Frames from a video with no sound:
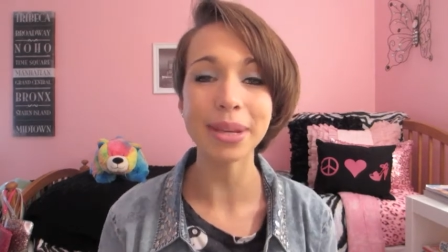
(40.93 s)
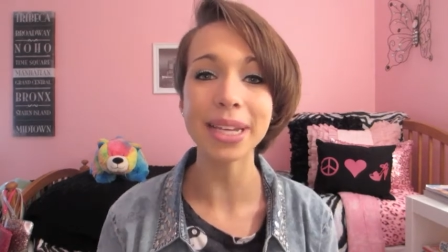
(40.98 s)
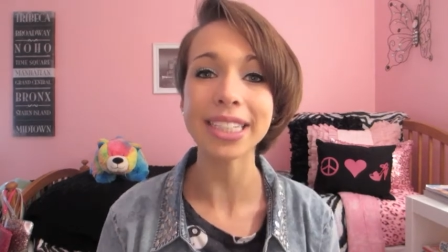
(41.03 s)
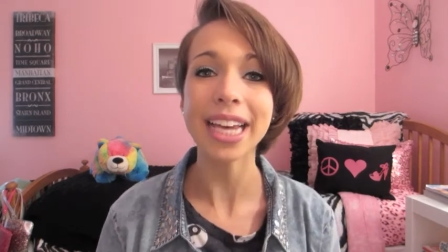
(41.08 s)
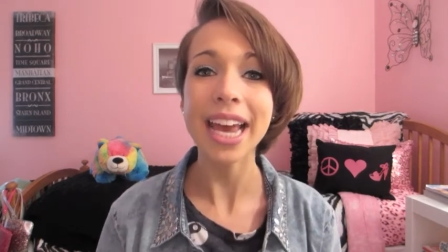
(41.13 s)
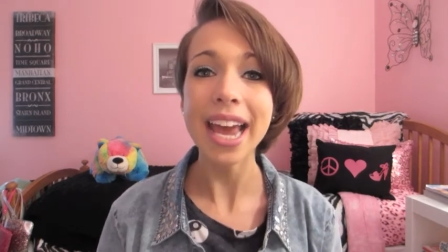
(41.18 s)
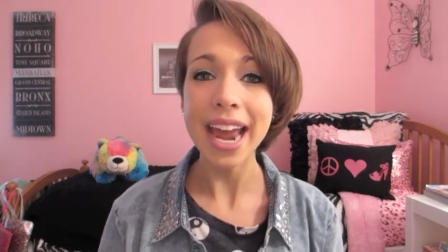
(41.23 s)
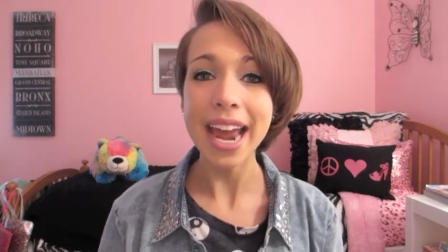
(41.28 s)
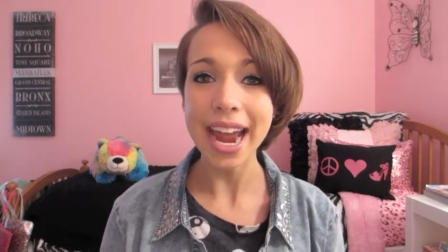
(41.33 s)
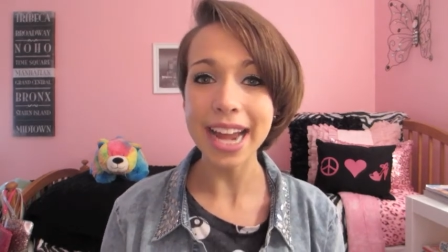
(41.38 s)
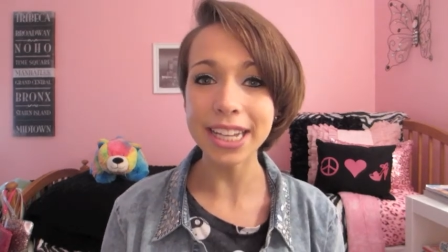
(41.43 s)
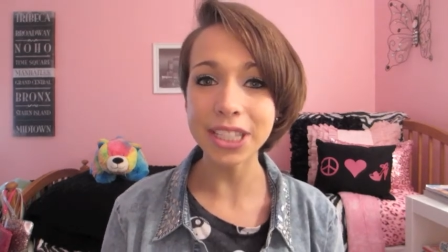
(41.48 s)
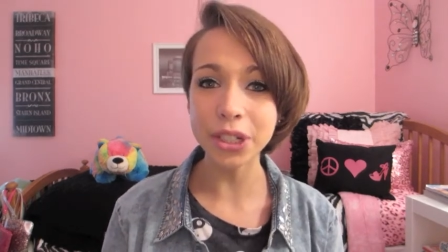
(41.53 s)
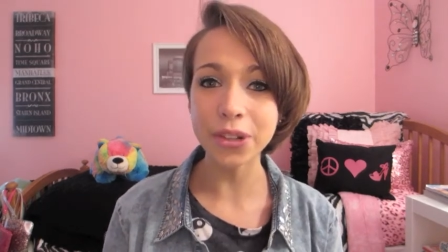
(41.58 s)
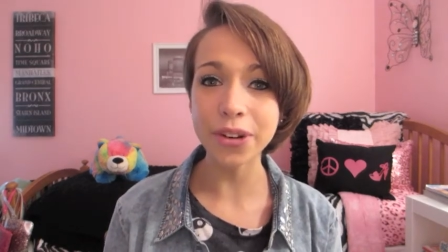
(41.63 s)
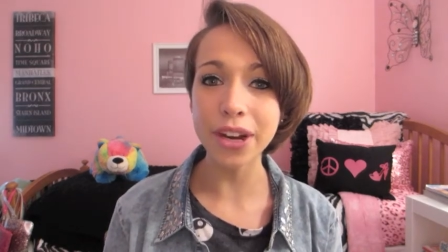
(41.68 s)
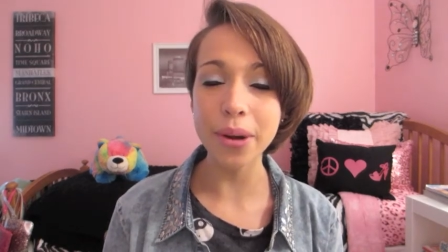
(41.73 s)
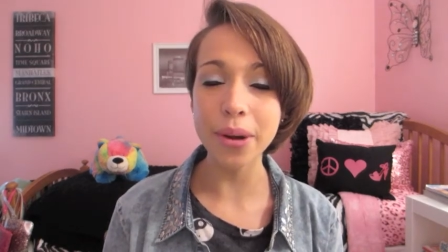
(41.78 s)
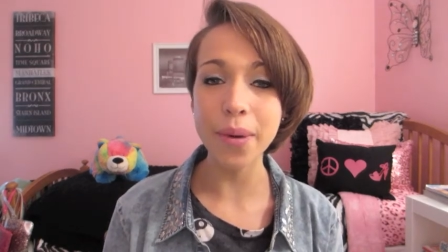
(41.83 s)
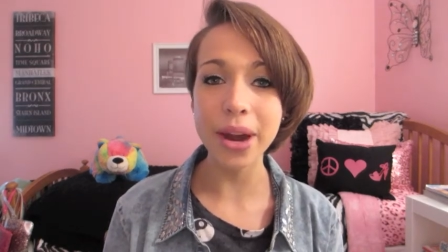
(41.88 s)
because it's a
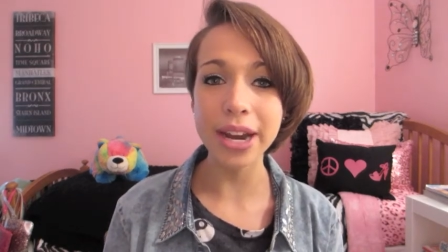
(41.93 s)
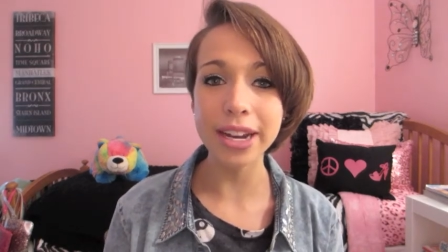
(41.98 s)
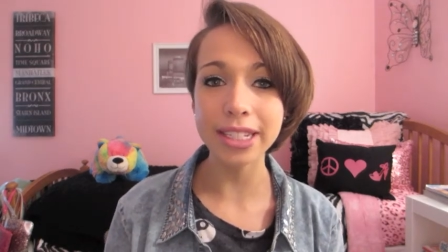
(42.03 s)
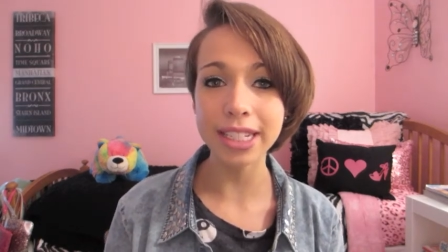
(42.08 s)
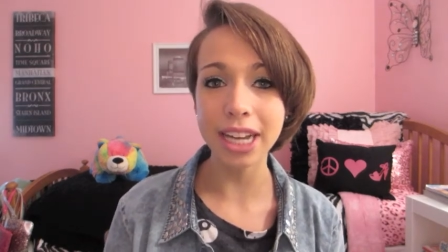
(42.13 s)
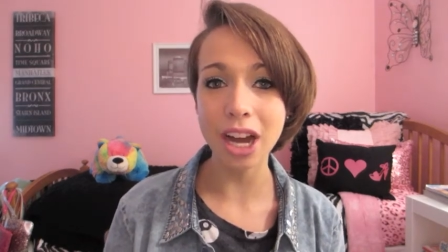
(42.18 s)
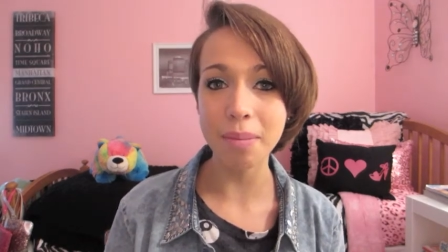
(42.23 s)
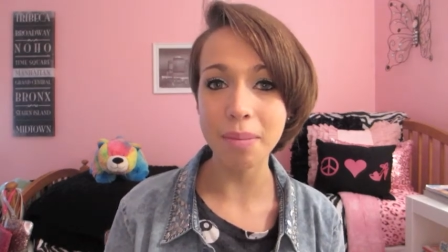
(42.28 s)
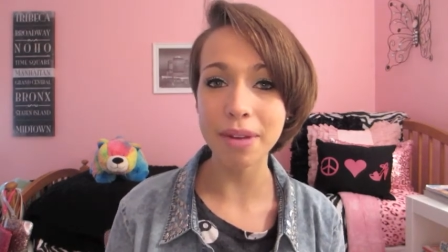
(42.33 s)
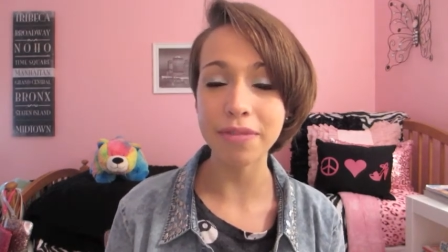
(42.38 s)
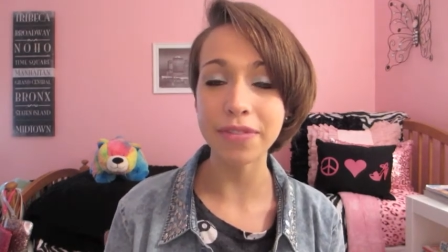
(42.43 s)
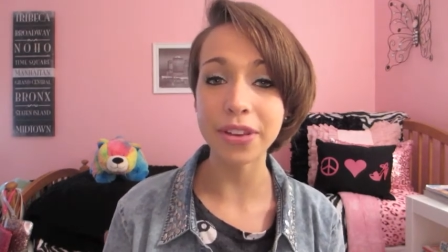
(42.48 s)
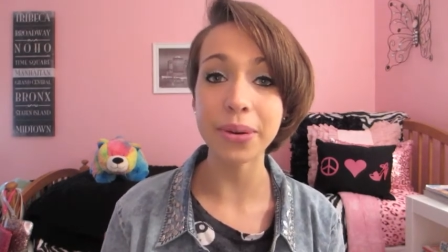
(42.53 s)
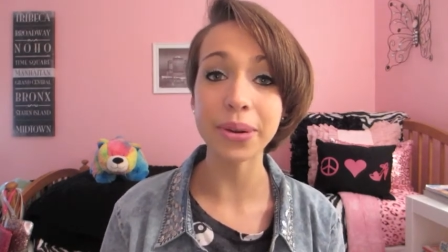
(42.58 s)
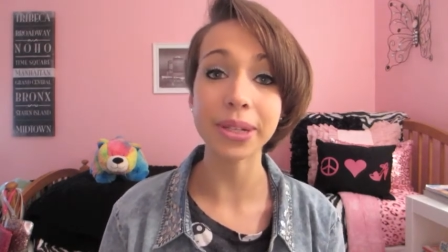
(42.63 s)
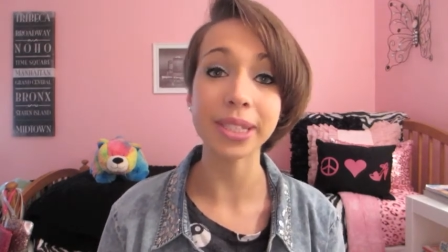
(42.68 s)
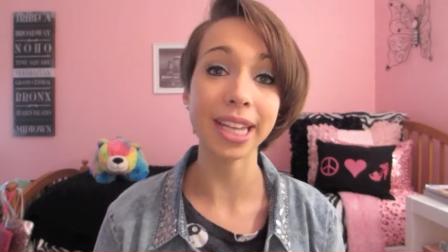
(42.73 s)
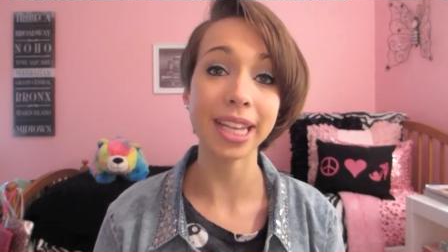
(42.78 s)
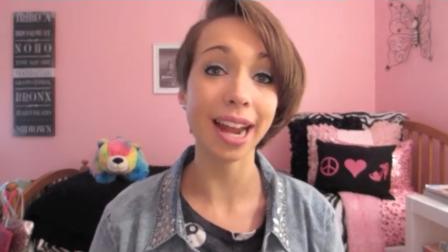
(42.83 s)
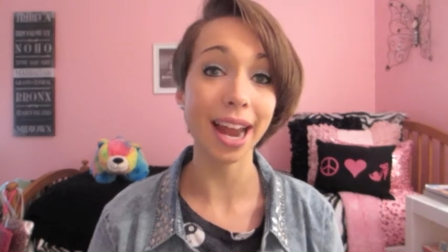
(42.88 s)
great way to tell my
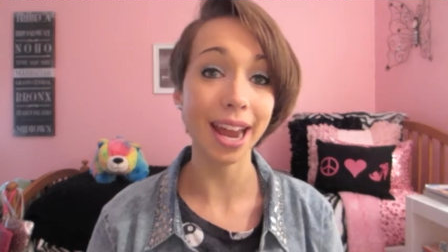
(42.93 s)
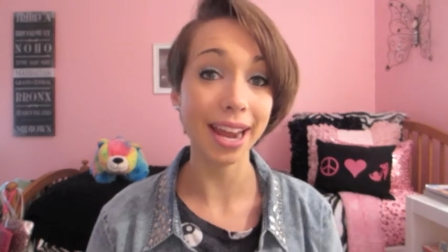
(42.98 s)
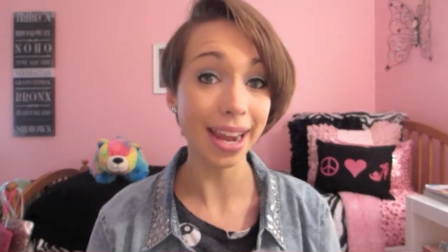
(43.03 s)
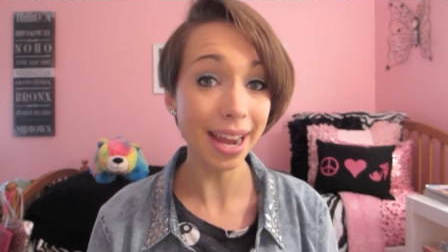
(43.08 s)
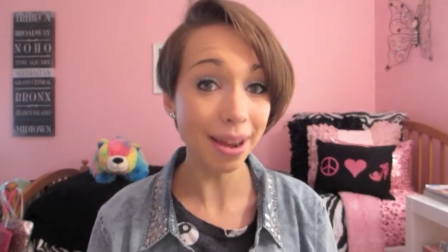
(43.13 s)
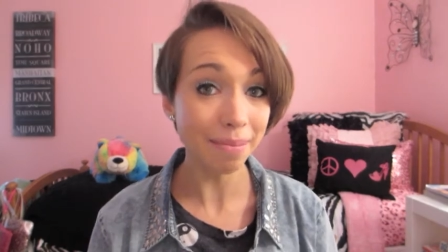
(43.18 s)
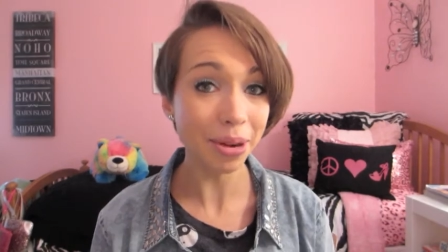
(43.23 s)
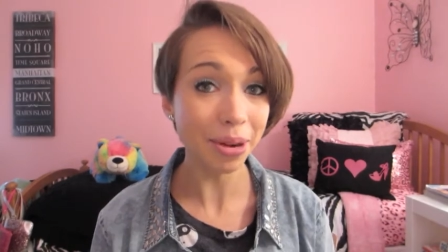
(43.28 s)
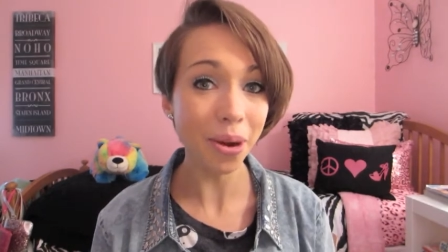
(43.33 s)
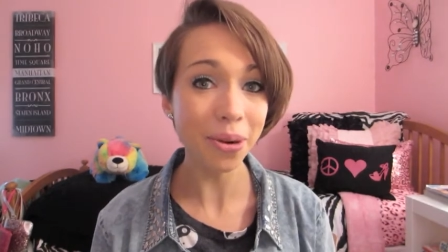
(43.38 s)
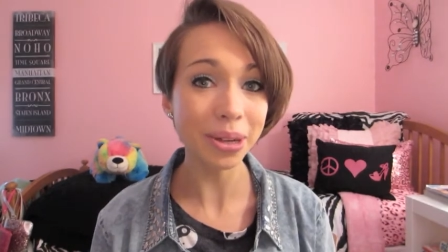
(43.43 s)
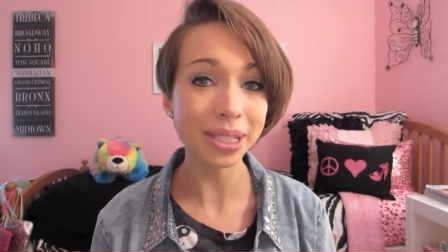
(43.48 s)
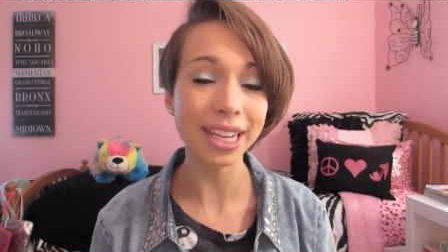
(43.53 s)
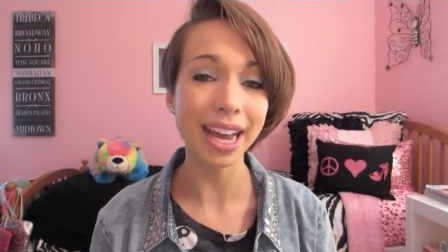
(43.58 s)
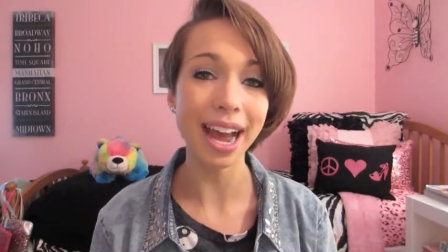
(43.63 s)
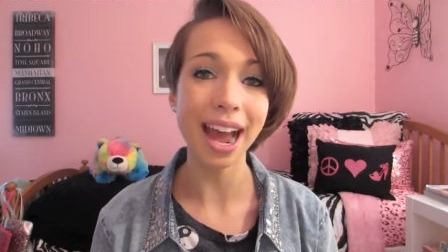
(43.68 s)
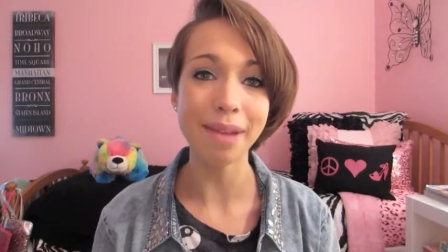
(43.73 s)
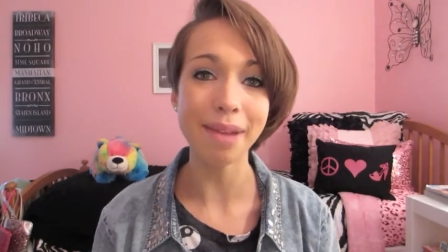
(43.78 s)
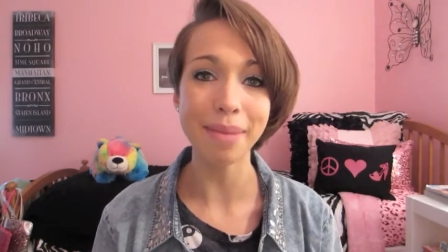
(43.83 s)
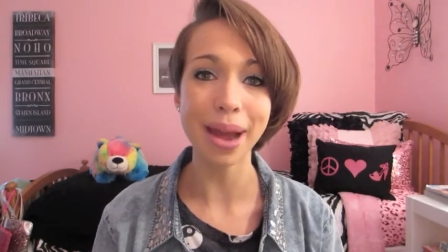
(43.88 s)
viewers that I am going to
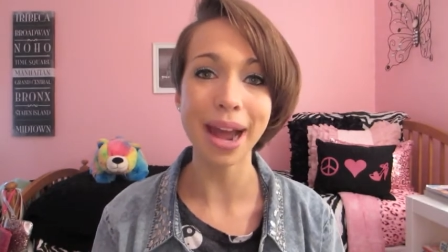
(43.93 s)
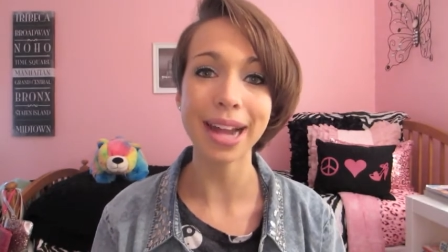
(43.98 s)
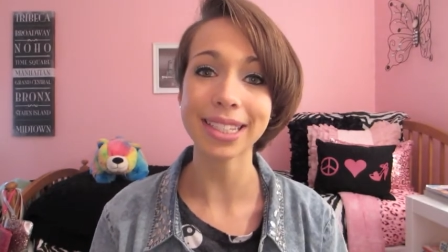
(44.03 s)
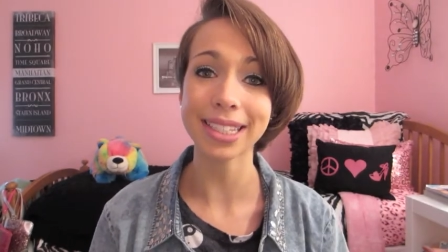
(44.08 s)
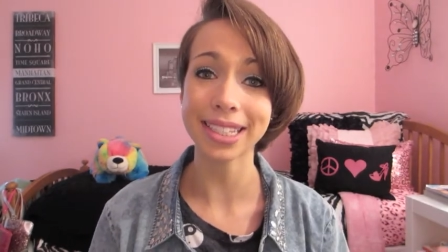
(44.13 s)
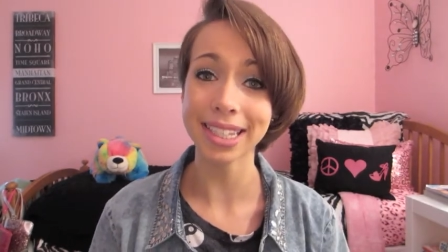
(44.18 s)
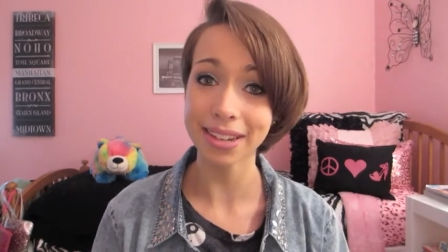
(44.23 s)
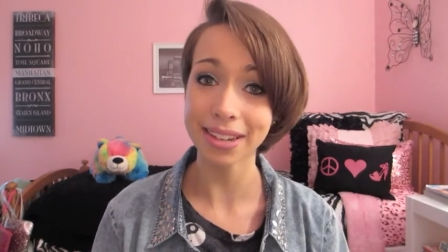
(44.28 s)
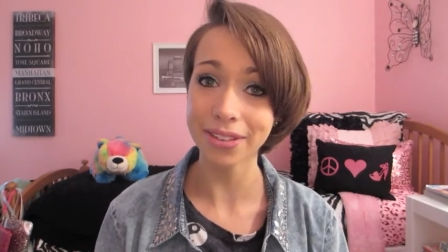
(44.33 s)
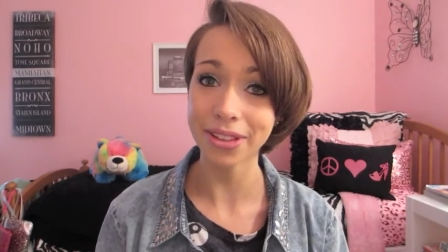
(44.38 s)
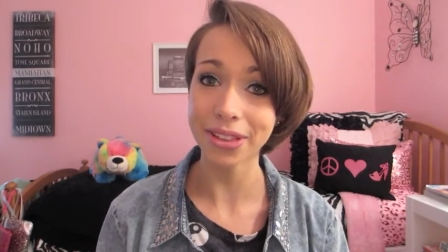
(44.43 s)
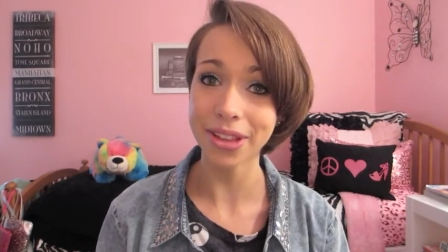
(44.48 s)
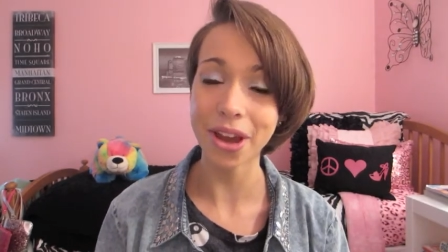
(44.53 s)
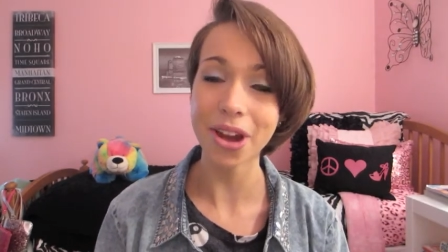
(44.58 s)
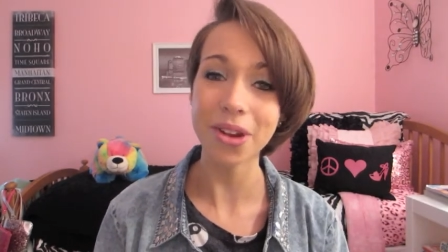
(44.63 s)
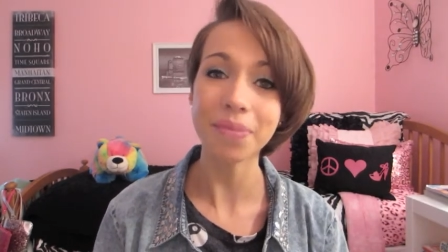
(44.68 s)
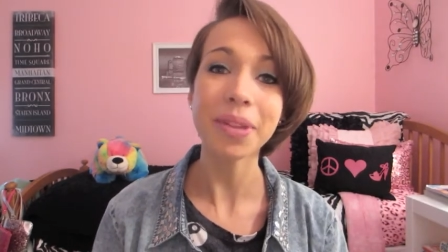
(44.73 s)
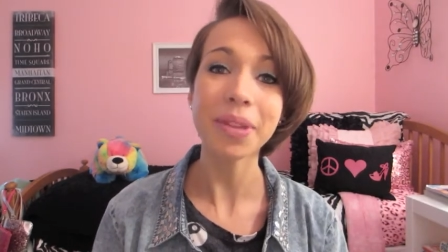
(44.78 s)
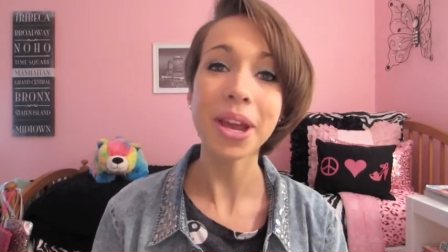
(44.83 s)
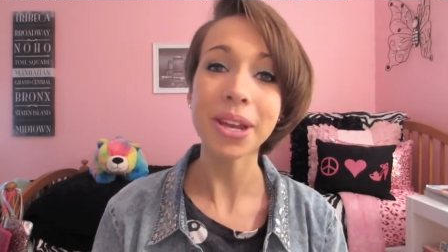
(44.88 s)
IMATS, even though